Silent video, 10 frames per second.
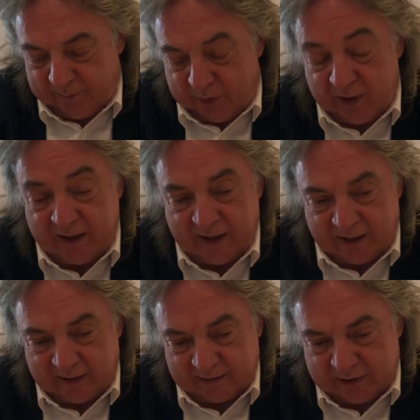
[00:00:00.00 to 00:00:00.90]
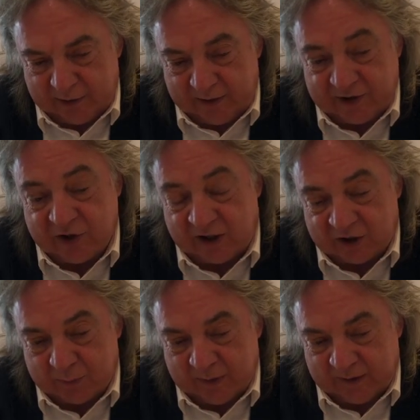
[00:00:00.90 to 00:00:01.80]
You need luck, you need
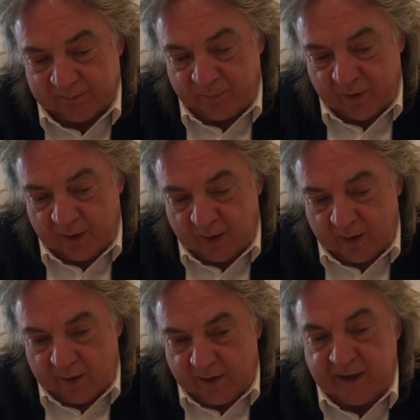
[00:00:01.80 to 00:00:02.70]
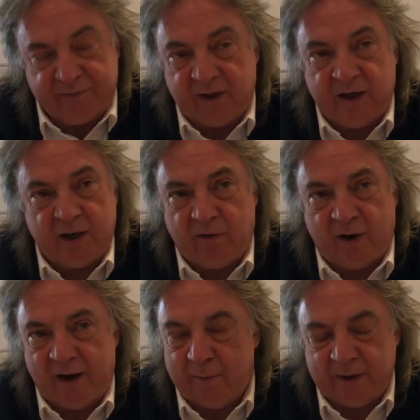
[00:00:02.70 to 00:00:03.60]
judgment, you need everything to go
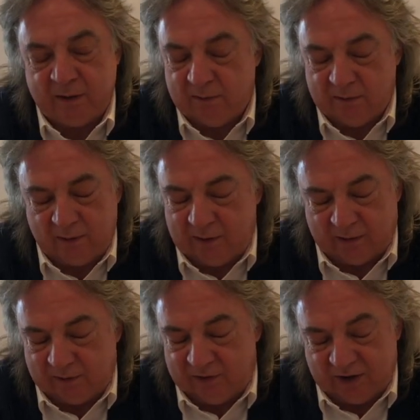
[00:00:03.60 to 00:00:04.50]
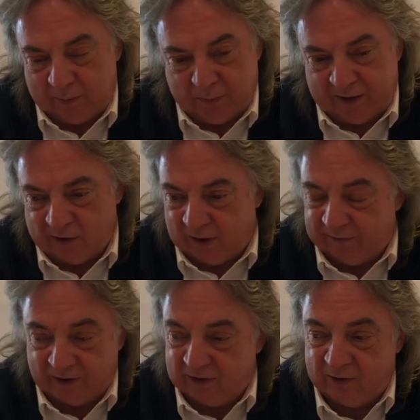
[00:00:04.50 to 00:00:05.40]
right. I mean, you know, JP tried
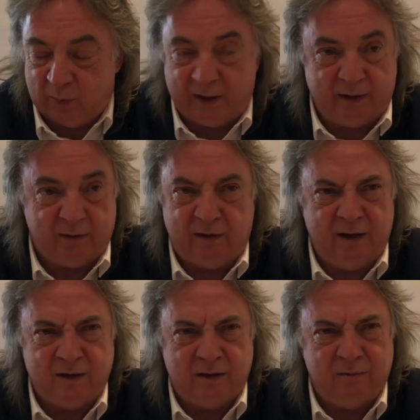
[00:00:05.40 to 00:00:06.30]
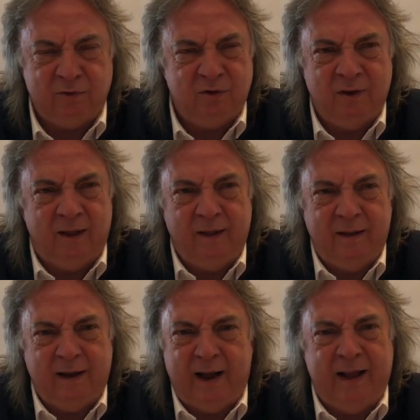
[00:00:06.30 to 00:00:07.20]
for 20 odd years,
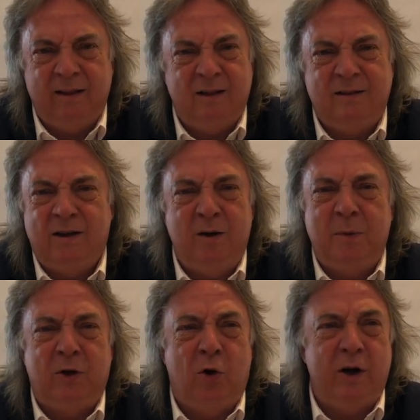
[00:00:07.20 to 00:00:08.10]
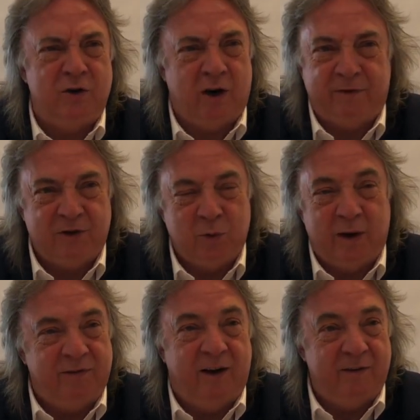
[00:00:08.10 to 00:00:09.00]
and Tony McCoy tried for
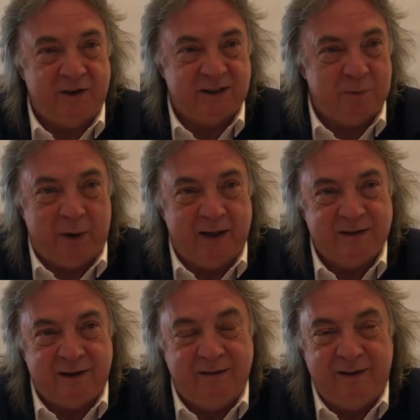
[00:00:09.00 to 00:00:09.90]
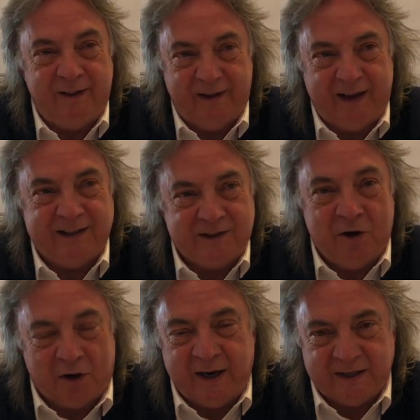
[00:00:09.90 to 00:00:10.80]
25 years to win it, so it's
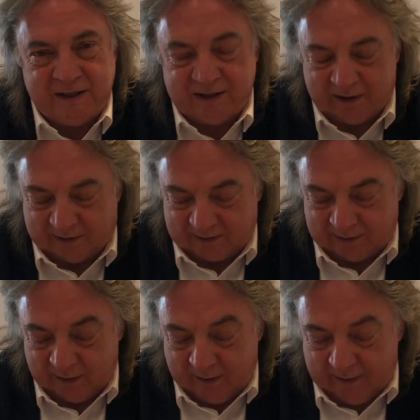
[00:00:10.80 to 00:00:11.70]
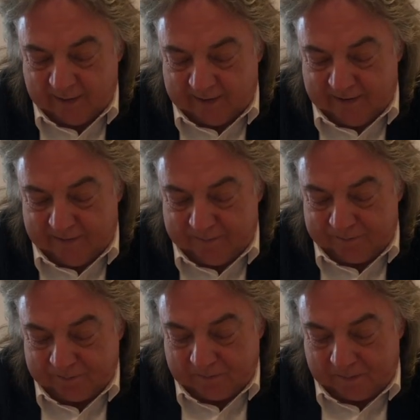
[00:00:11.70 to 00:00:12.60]
not an easy task.
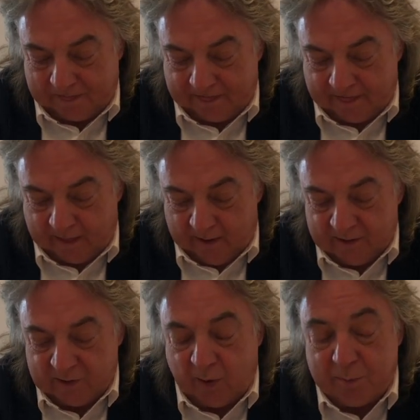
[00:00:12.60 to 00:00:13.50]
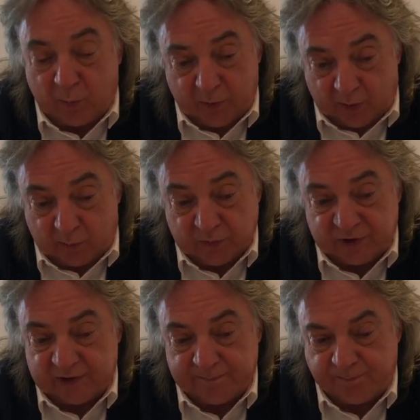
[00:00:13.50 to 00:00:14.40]
So I bought the horse,